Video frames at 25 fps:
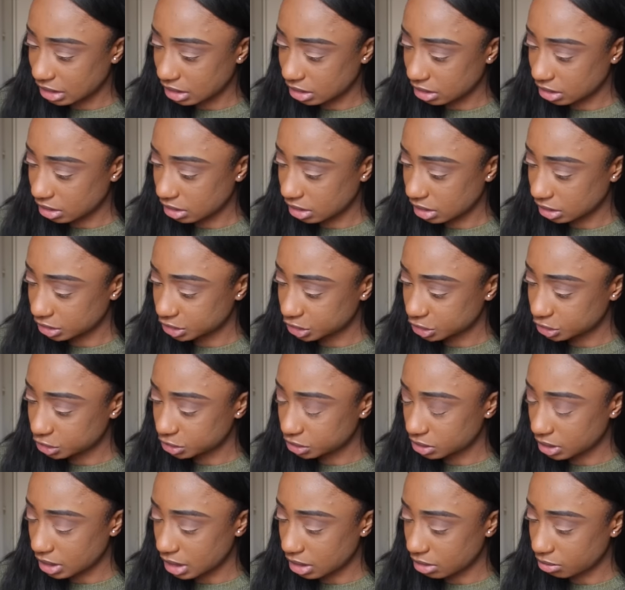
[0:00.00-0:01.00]
darker,
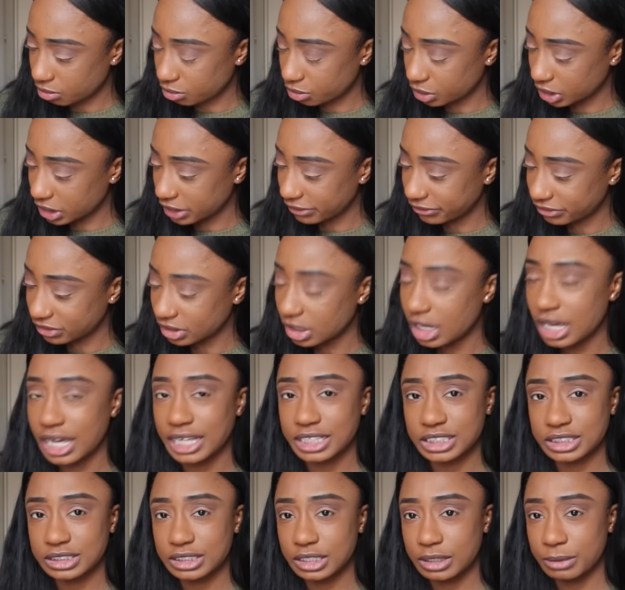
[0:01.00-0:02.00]
just so that will give
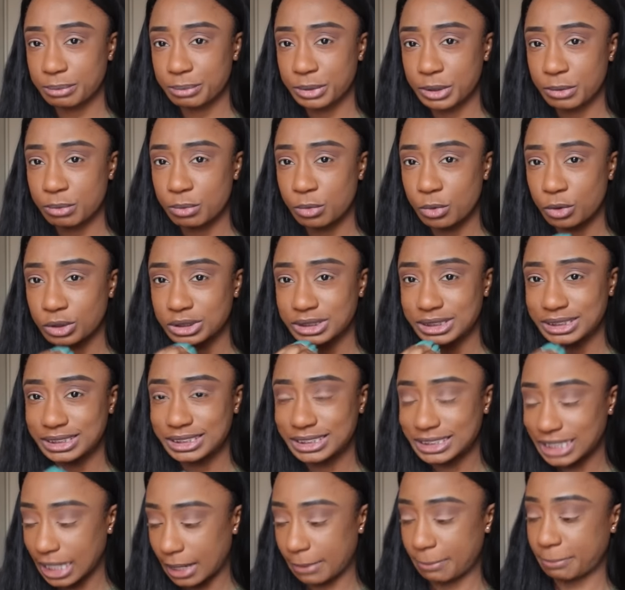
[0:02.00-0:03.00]
the eyes a bit more
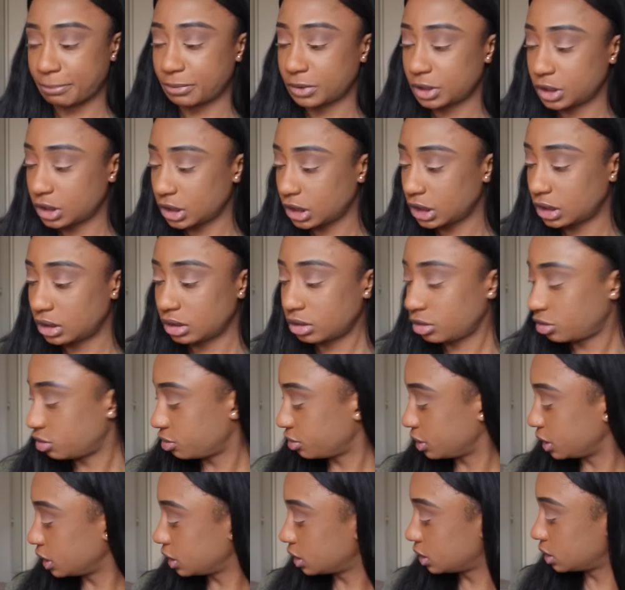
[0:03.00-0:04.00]
depth in the
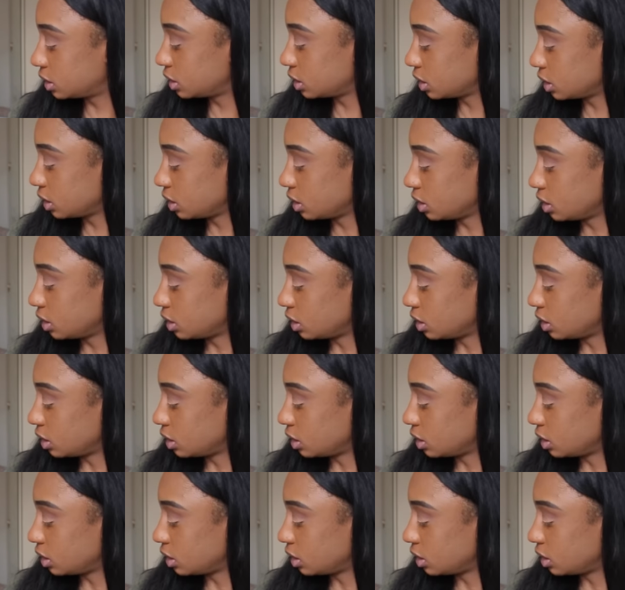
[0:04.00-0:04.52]
crease.